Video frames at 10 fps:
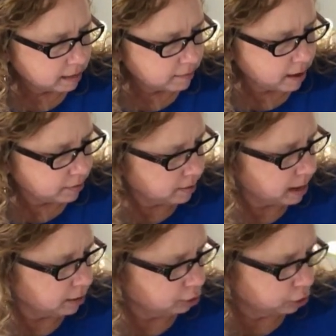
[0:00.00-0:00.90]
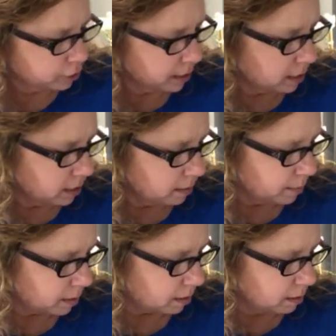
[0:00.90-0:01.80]
They've had their nails
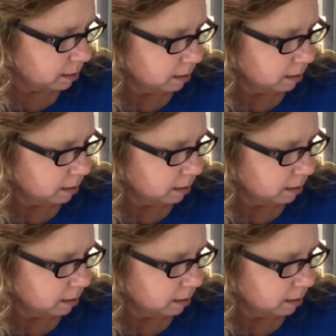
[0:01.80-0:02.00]
trimmed and